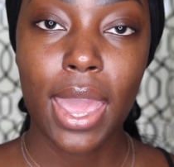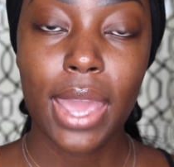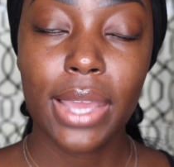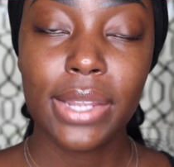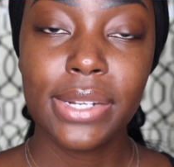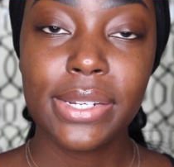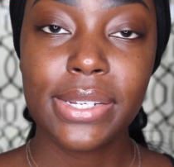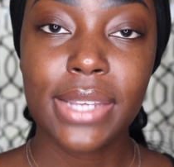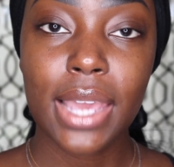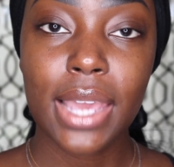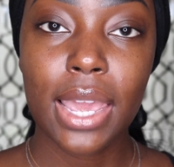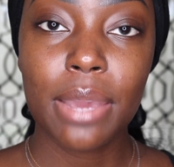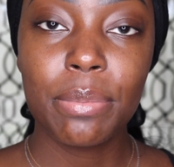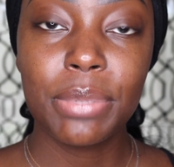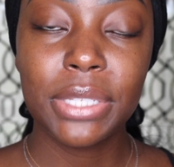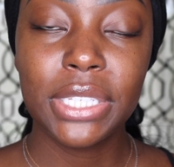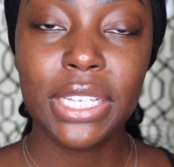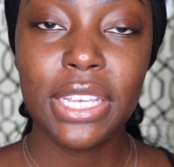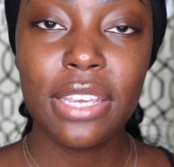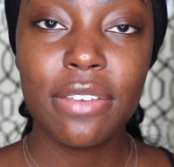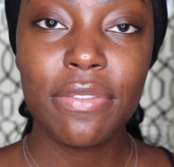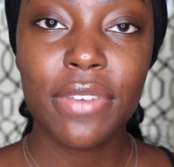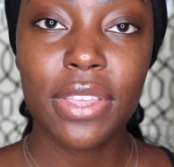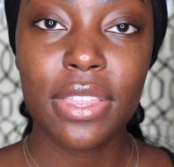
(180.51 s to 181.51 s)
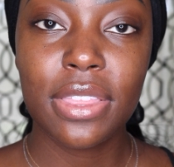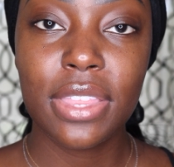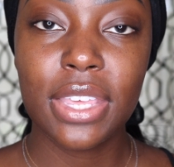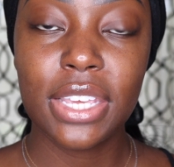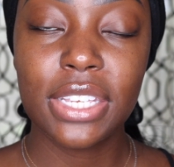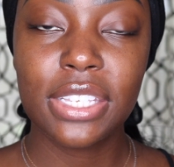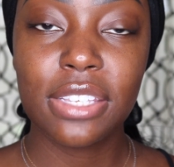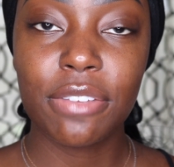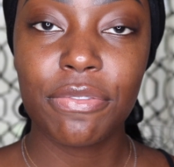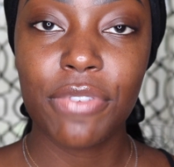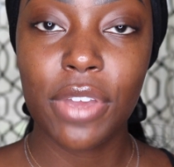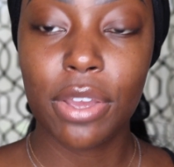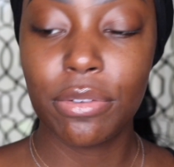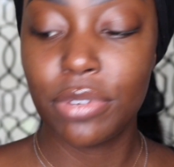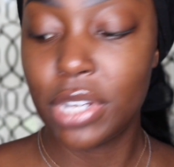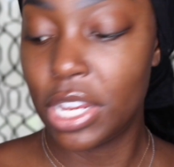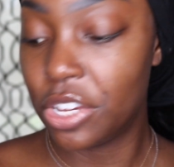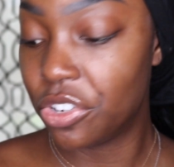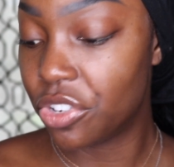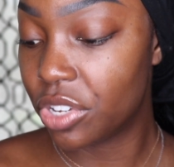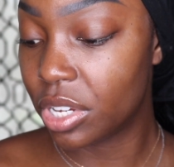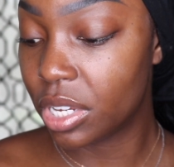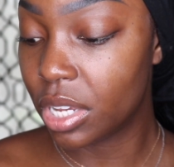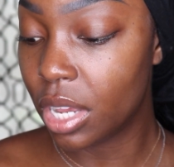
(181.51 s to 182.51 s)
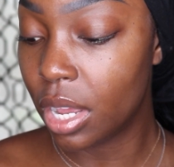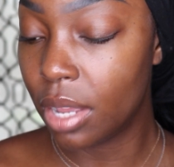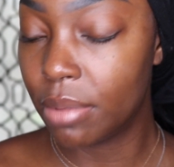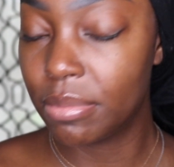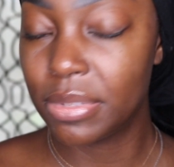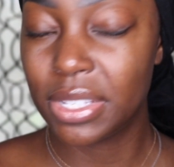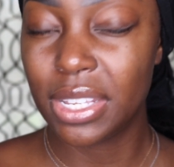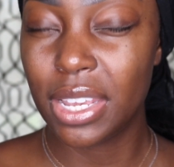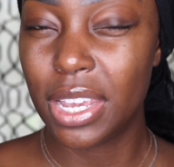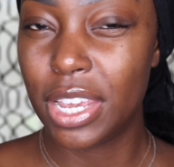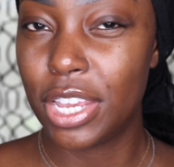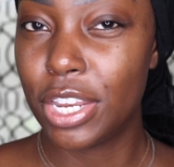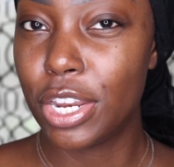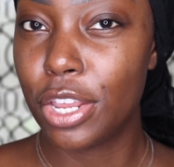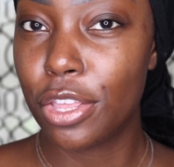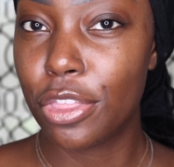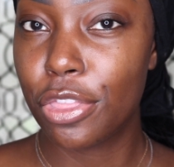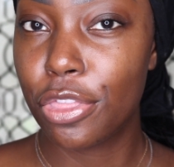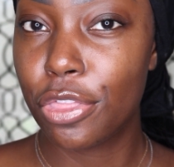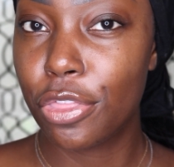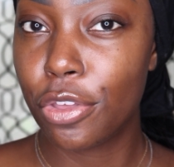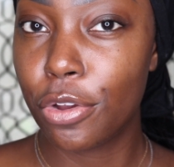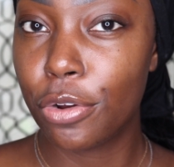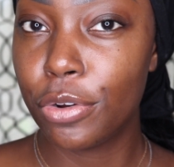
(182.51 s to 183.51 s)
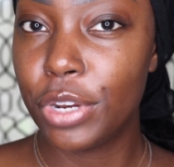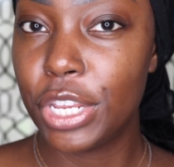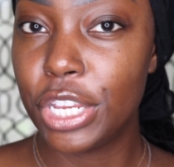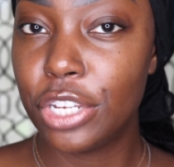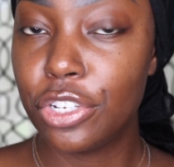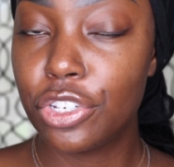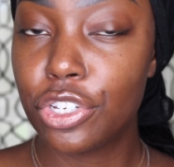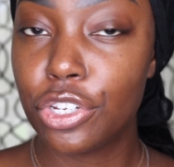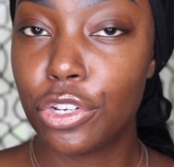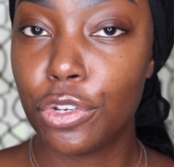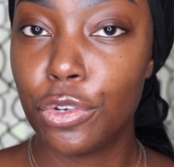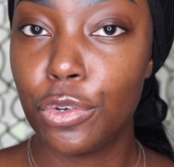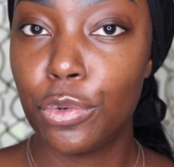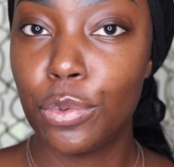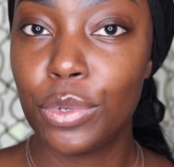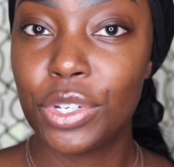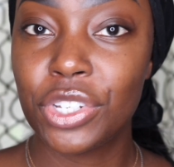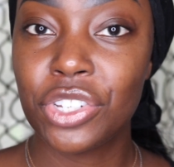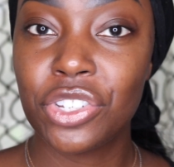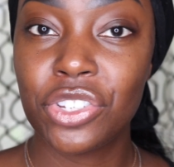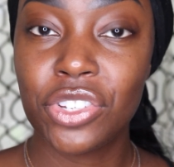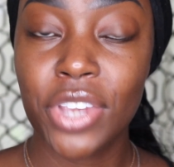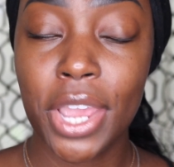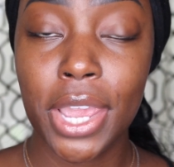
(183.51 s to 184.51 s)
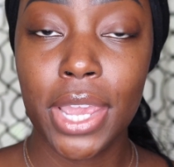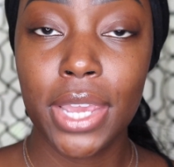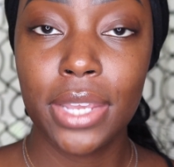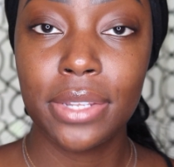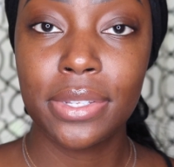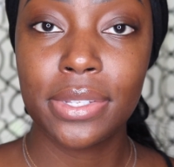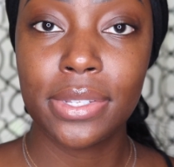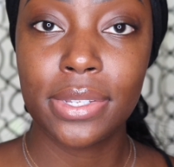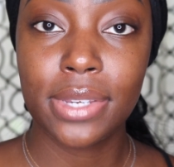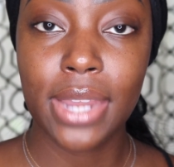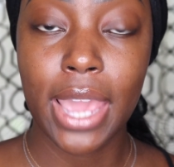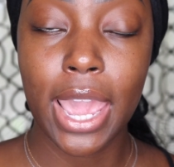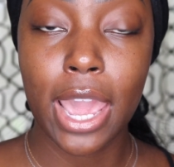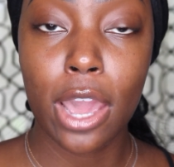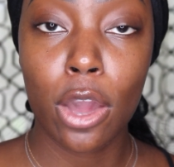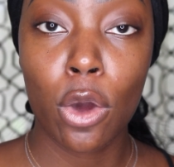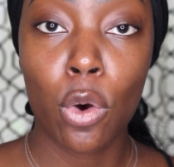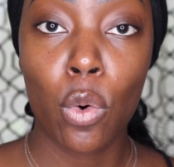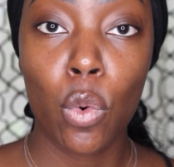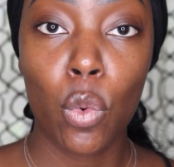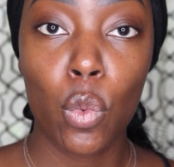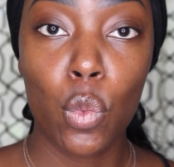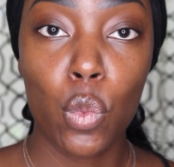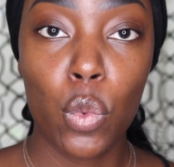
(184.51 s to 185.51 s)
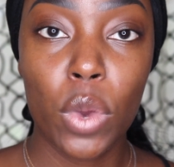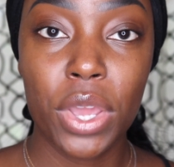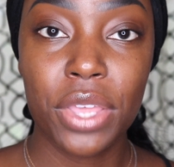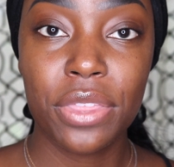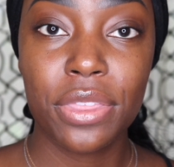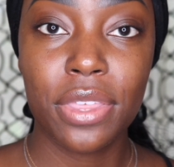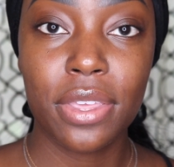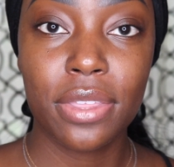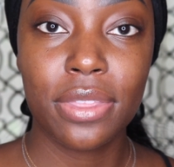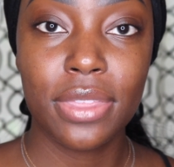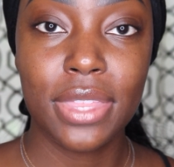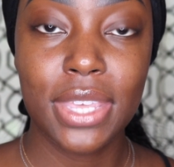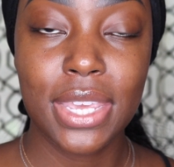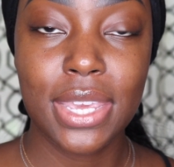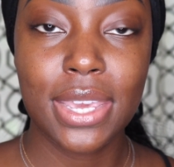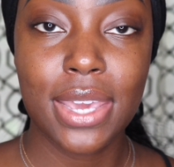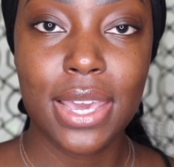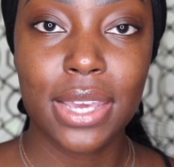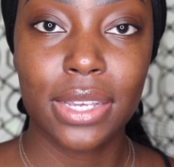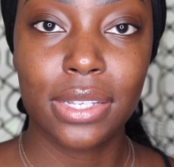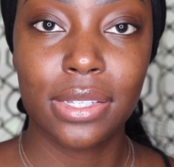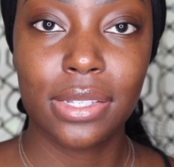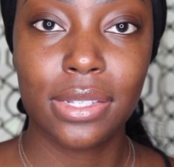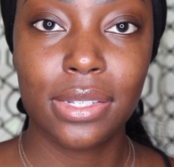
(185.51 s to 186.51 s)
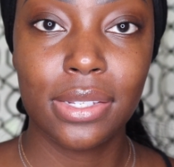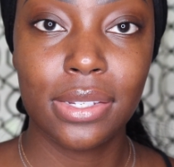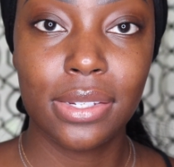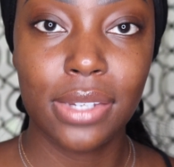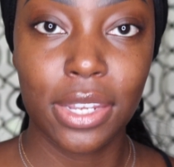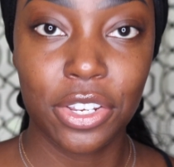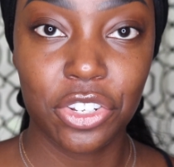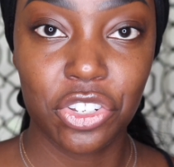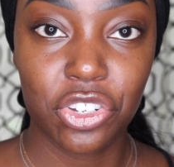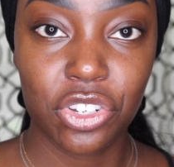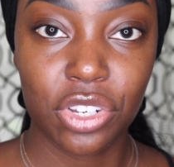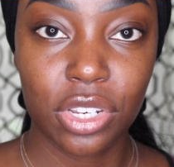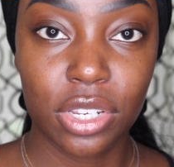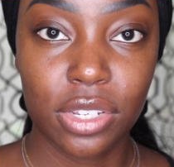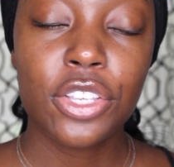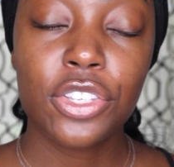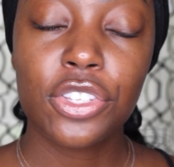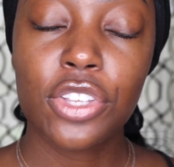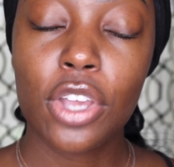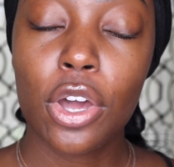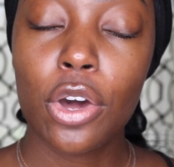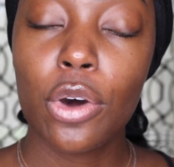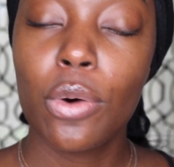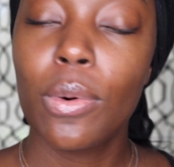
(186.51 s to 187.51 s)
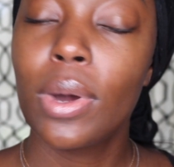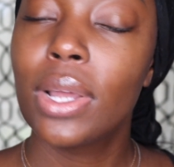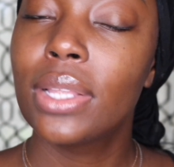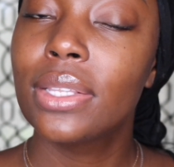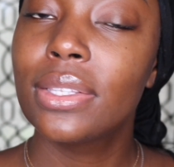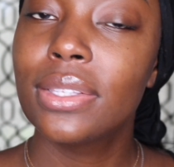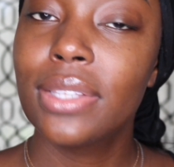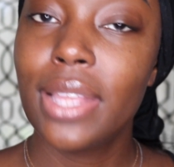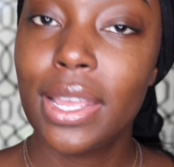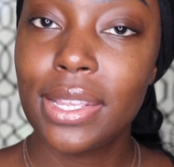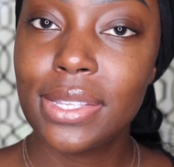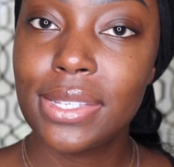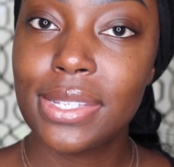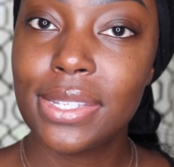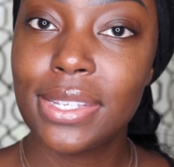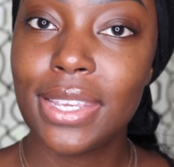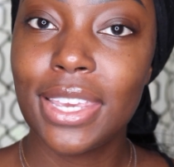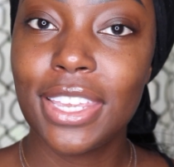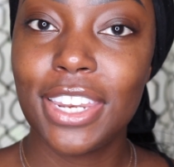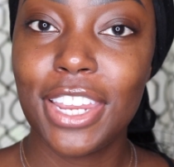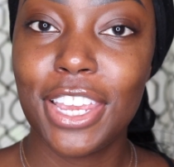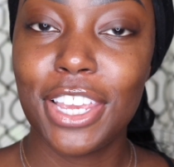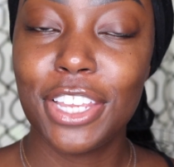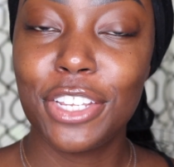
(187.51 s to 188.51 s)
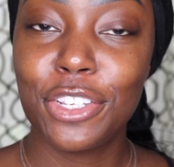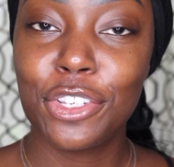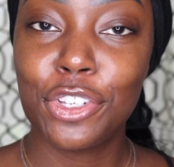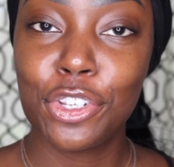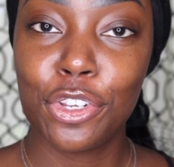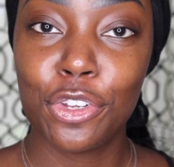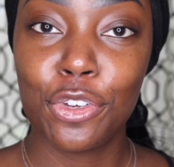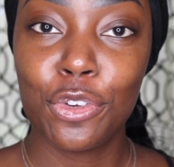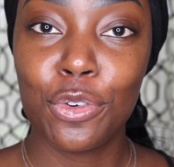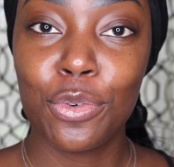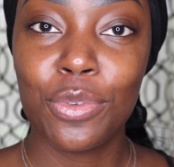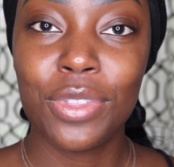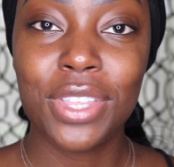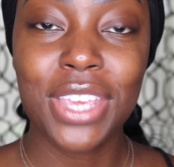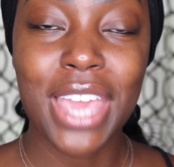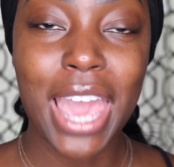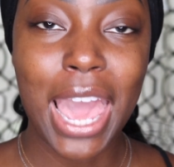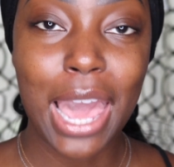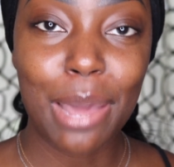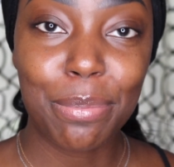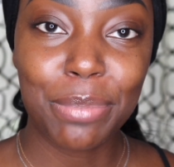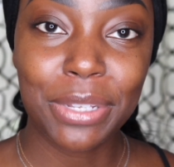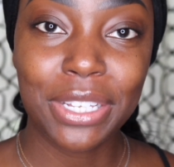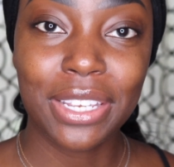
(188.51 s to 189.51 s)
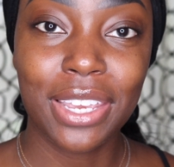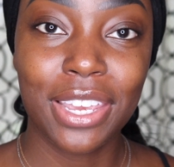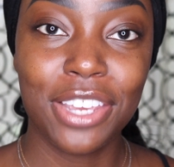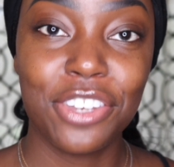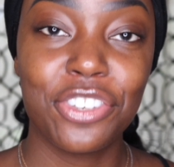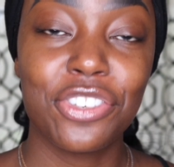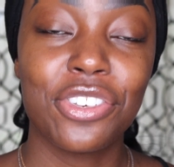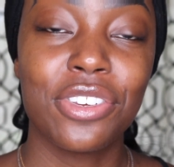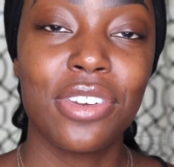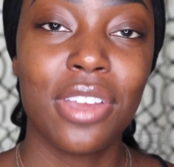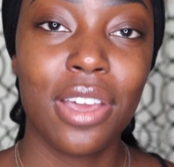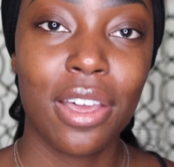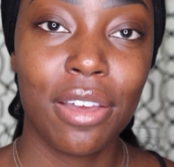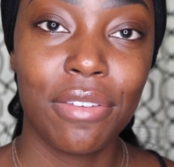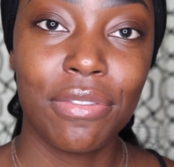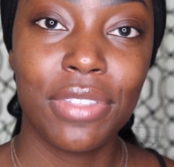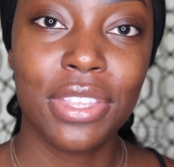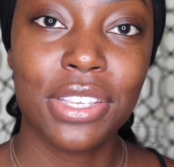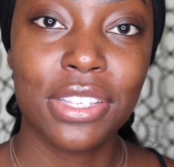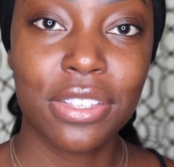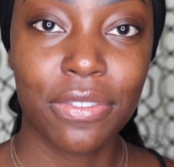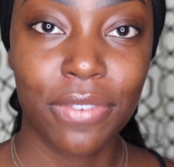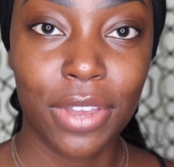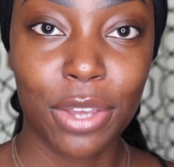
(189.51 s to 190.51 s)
And I believe this foundation comes in 32 shades now with the extension. So let's get into the application of this